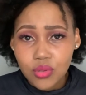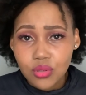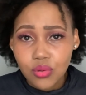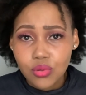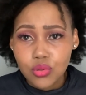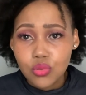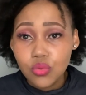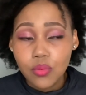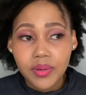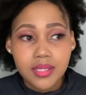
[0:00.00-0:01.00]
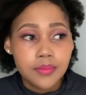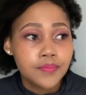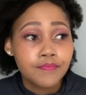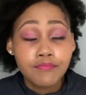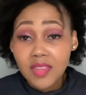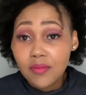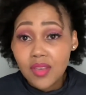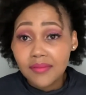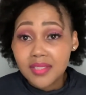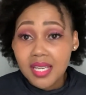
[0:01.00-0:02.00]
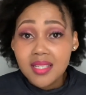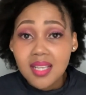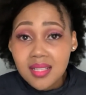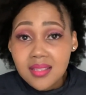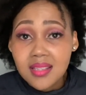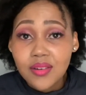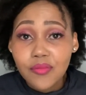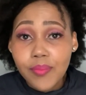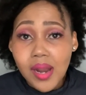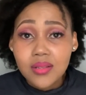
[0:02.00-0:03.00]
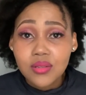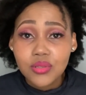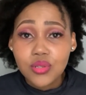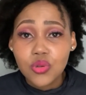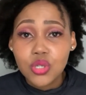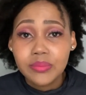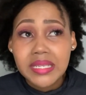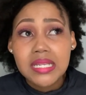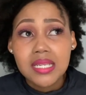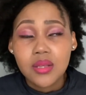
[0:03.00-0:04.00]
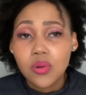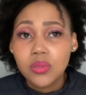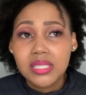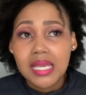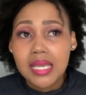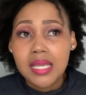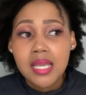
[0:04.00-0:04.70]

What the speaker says: to go to school, but if you have data, instead of browsing on social media the whole day,